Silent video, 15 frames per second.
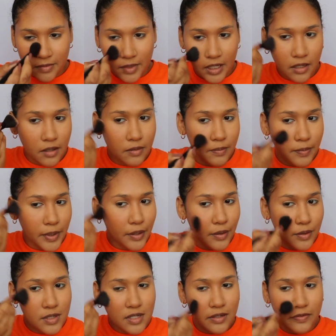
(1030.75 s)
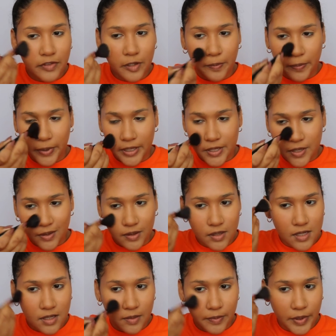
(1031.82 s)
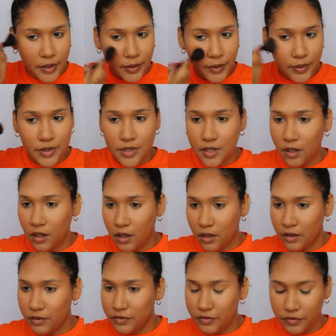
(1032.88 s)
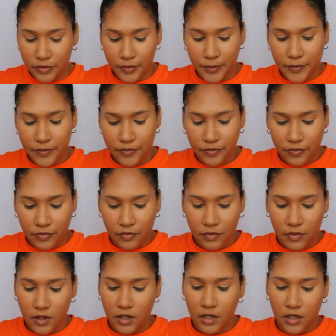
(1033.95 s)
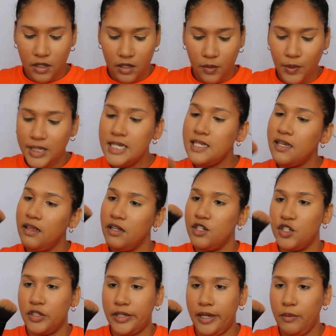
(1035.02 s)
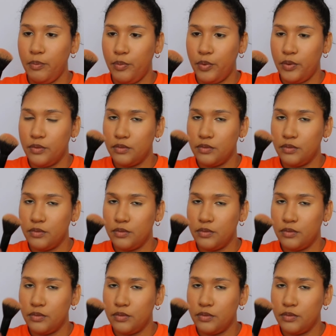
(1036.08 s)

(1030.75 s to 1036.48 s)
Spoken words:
Like, because of the bristles and because of, I want to say the shape.